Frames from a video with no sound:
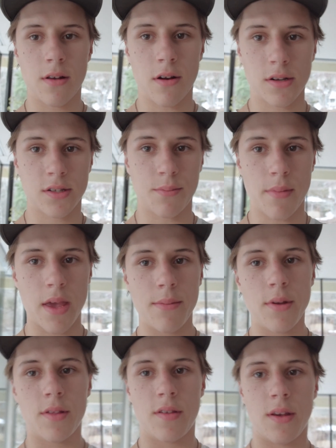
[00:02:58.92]
Also,
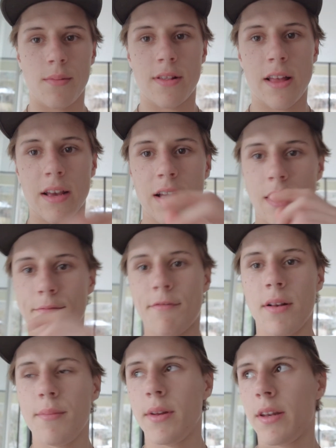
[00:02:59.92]
maybe it seems like I'm
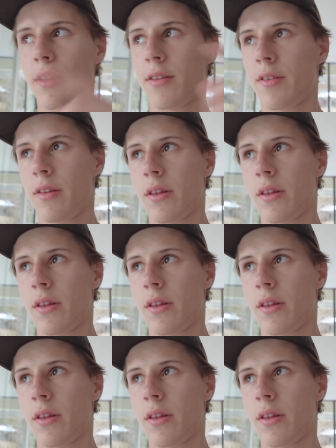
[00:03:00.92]
filming this in